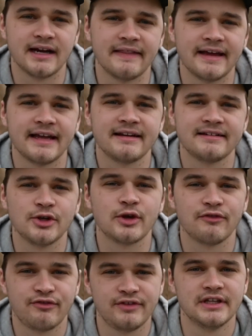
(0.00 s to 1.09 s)
and that you could
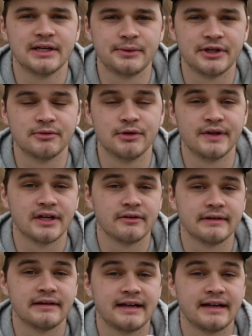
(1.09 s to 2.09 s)
feel it when you're moving it around.